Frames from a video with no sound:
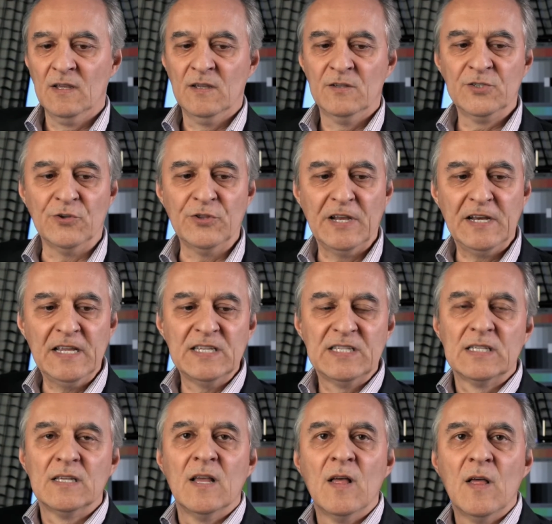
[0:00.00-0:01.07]
So there is
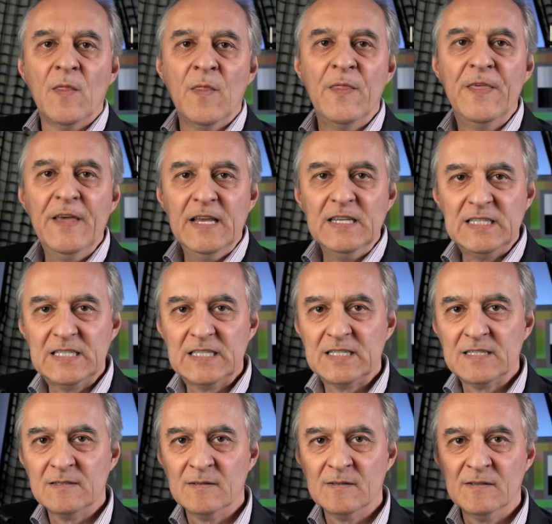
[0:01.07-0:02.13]
this
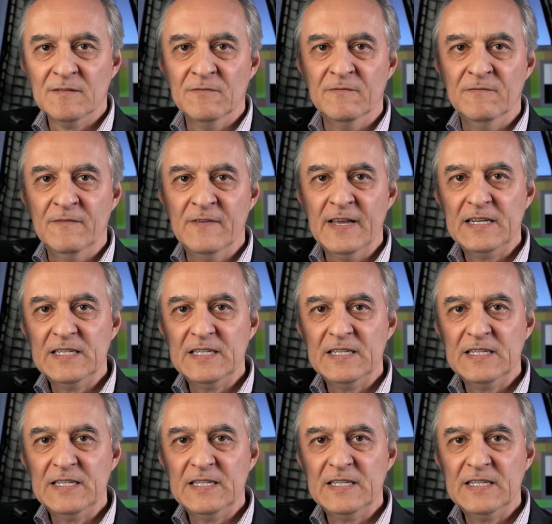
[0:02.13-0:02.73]
very